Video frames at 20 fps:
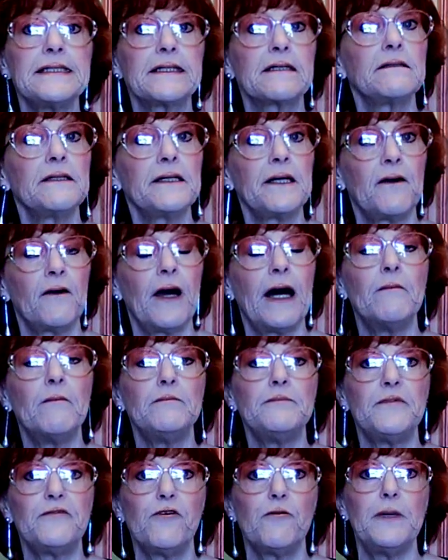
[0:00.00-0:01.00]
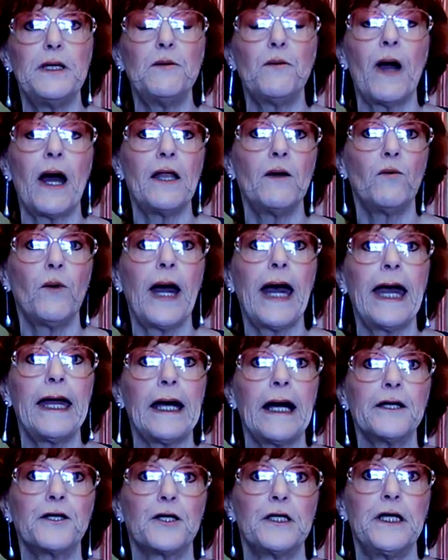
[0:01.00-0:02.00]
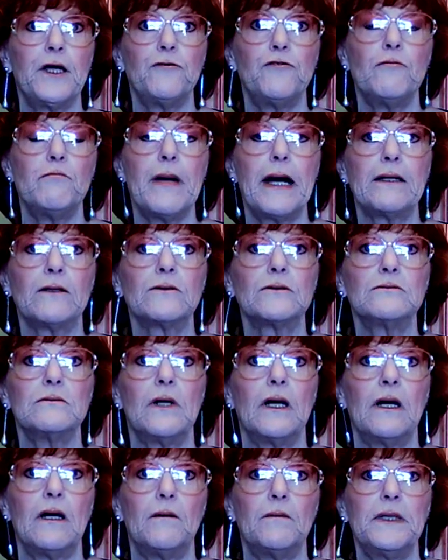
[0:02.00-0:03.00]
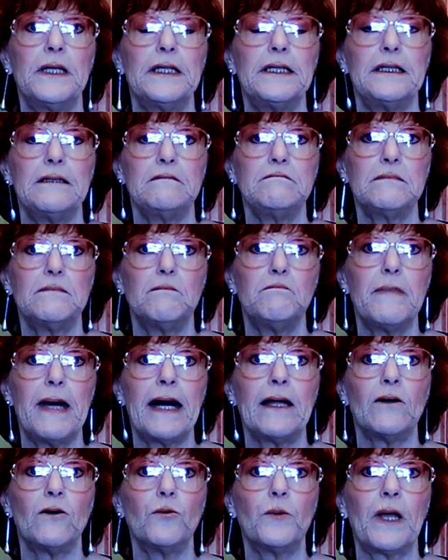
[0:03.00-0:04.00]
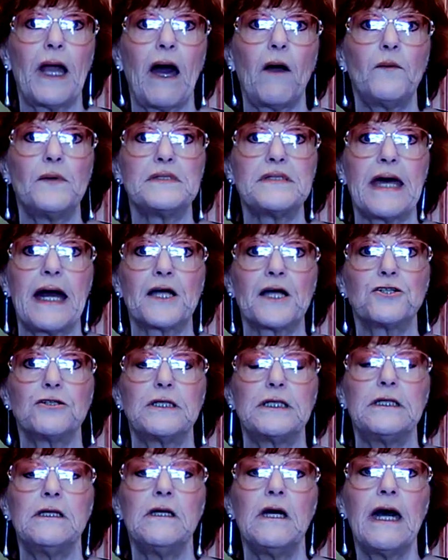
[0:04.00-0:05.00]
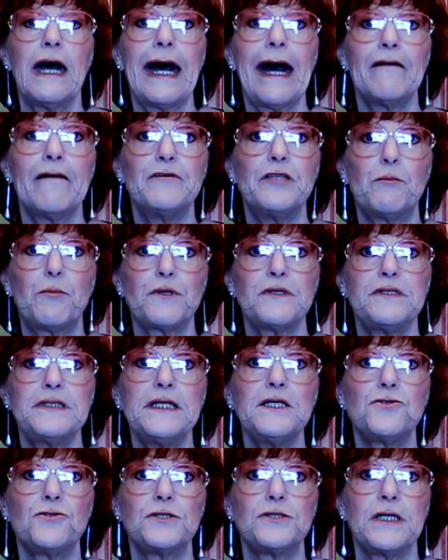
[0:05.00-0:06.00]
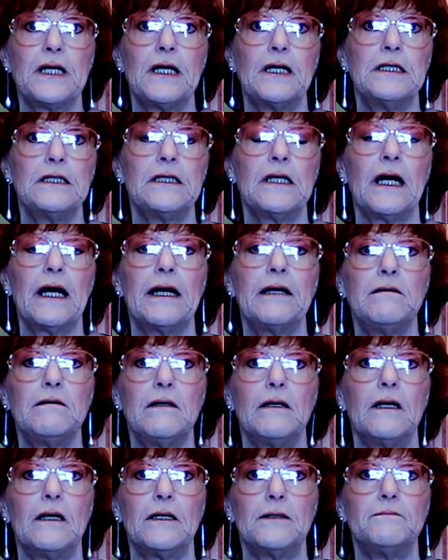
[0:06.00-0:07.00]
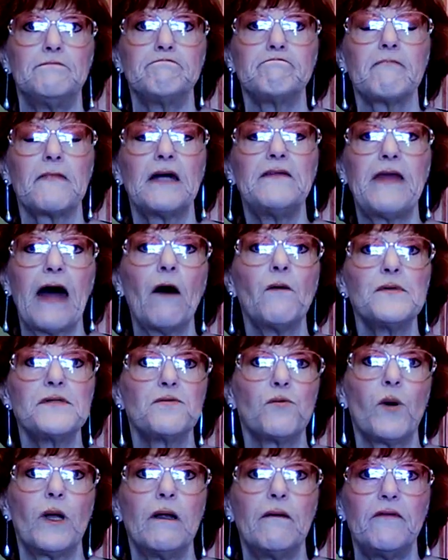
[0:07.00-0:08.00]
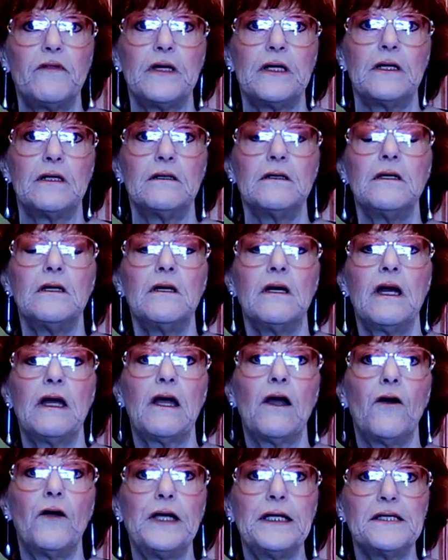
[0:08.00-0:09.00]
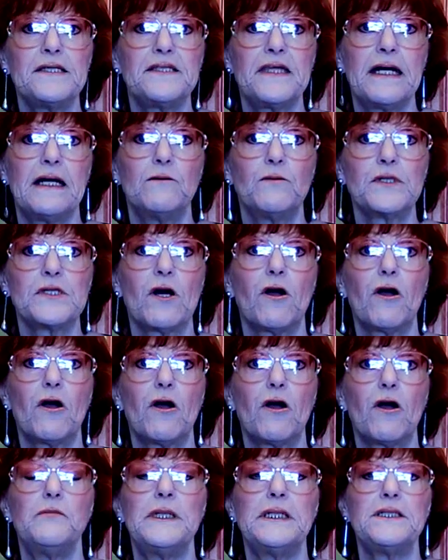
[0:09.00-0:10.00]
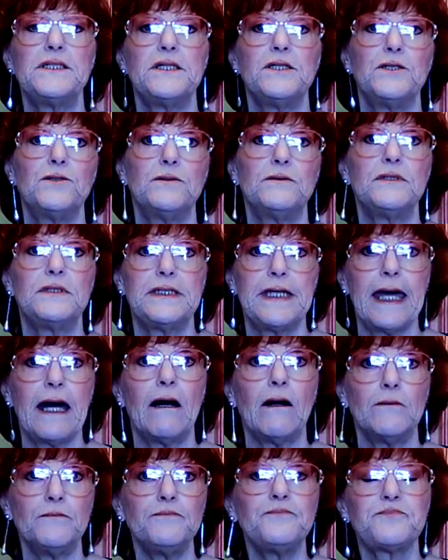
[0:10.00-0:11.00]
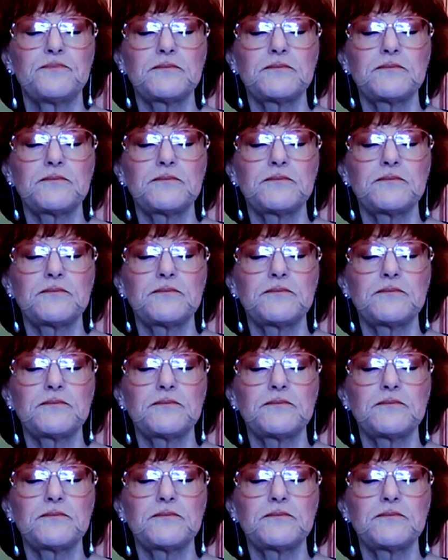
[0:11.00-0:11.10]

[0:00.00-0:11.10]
did clear up for me right away. I could hear the metal hitting metal when I was actually having the procedure done, and that was one of the areas that was hard for me to tell.